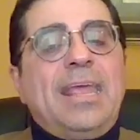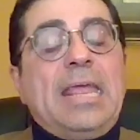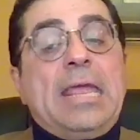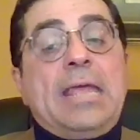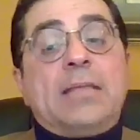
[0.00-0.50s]

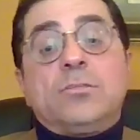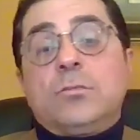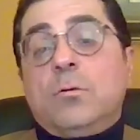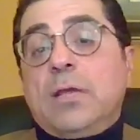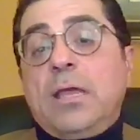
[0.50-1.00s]
And
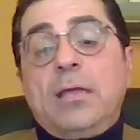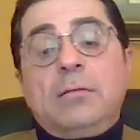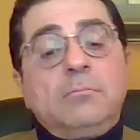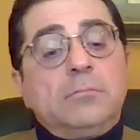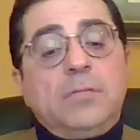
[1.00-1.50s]
so
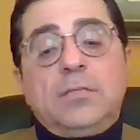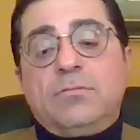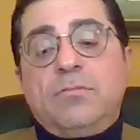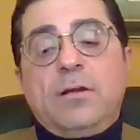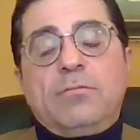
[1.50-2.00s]
again, it's
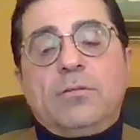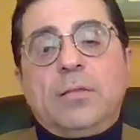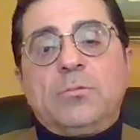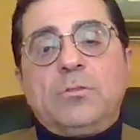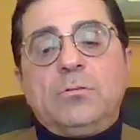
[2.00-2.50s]
fair for
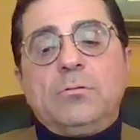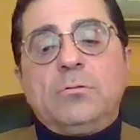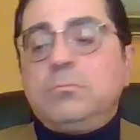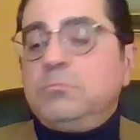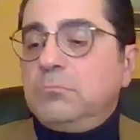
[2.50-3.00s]
them
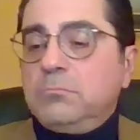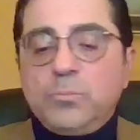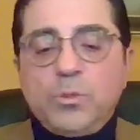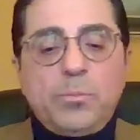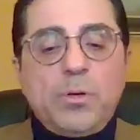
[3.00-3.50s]
to
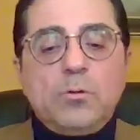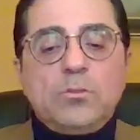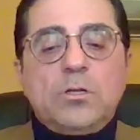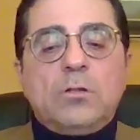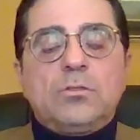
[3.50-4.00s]

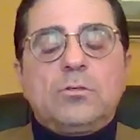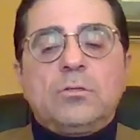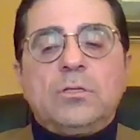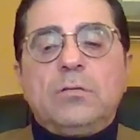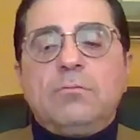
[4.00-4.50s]
propose an
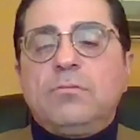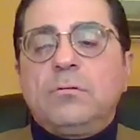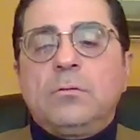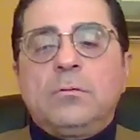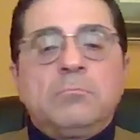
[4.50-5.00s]
alternative
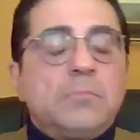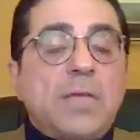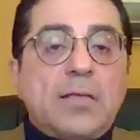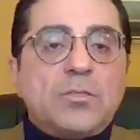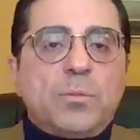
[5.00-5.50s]

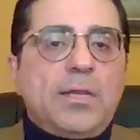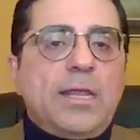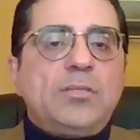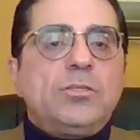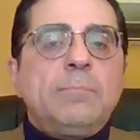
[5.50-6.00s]

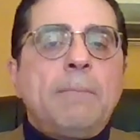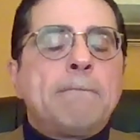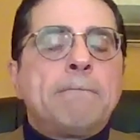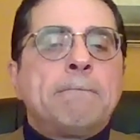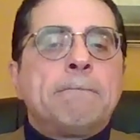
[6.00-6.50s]
explanation.
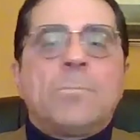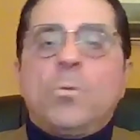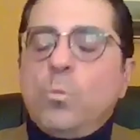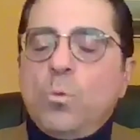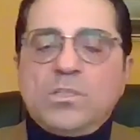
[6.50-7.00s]

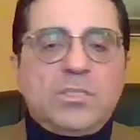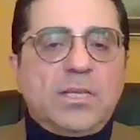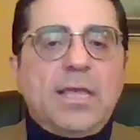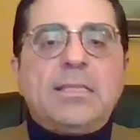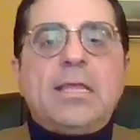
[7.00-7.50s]
Once
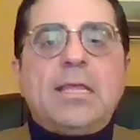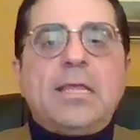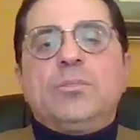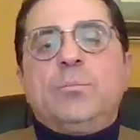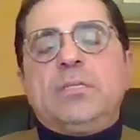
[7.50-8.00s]
again, that
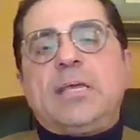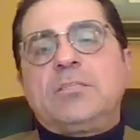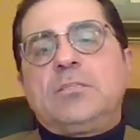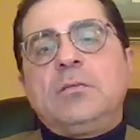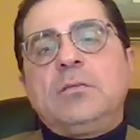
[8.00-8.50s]
needs to be
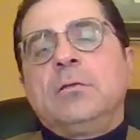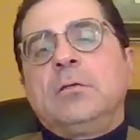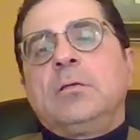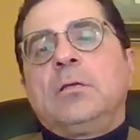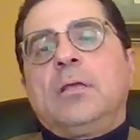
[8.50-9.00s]
tested.
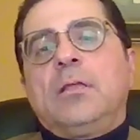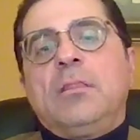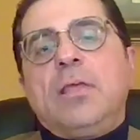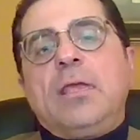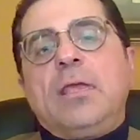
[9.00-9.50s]

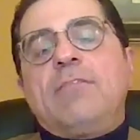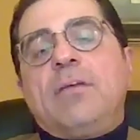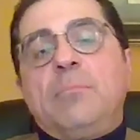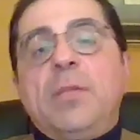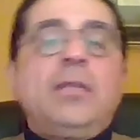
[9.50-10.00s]
They have
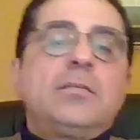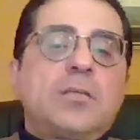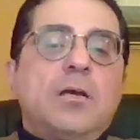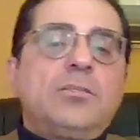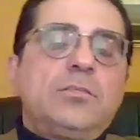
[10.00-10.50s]
had many
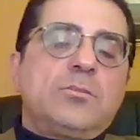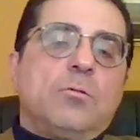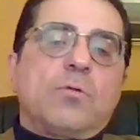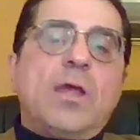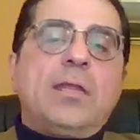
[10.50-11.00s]
discussions
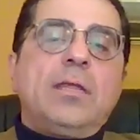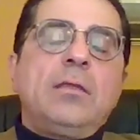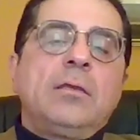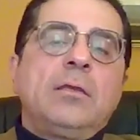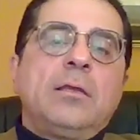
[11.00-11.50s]
already.